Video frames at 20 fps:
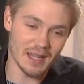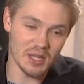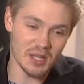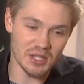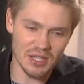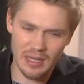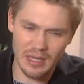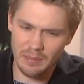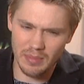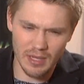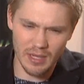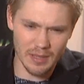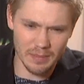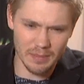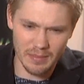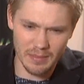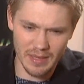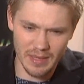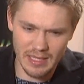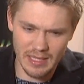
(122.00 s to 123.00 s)
And I jump
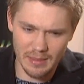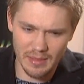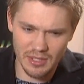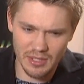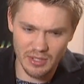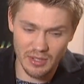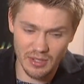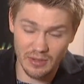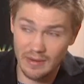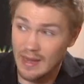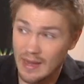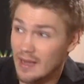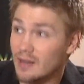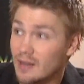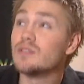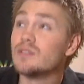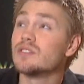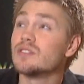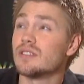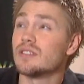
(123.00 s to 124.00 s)
up, and by the time I turned
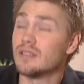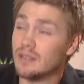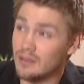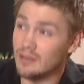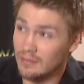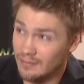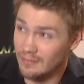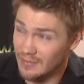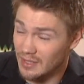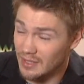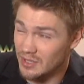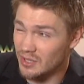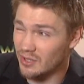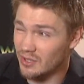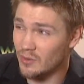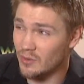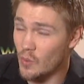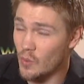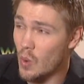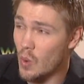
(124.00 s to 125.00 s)
around, it
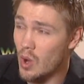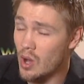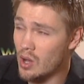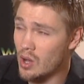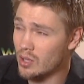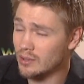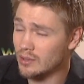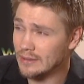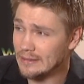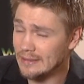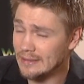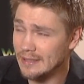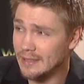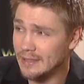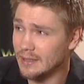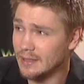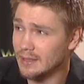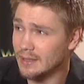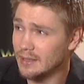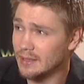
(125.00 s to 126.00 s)
took the wall, and
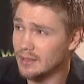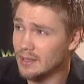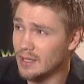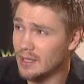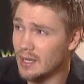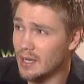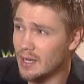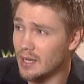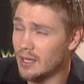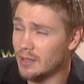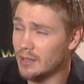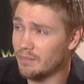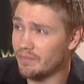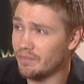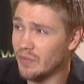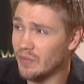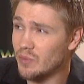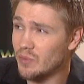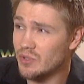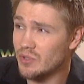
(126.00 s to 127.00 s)

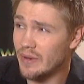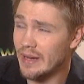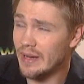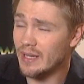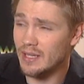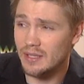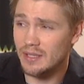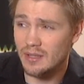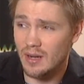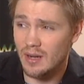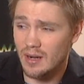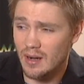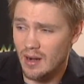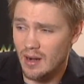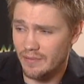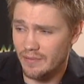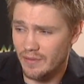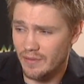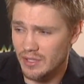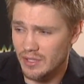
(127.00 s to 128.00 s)
it was great, because
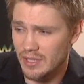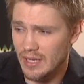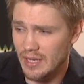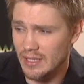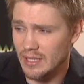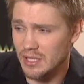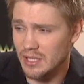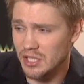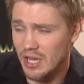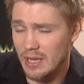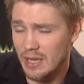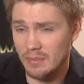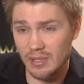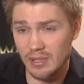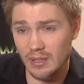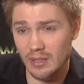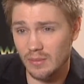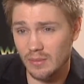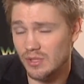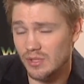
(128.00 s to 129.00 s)
our first AD,
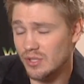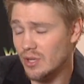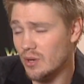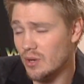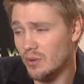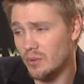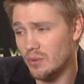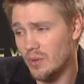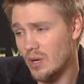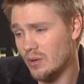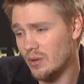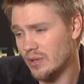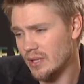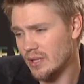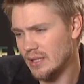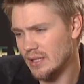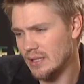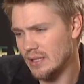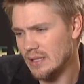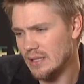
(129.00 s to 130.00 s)
Jamie, he was so
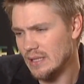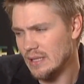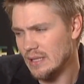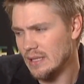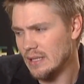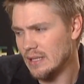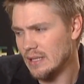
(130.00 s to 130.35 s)
heroic, and that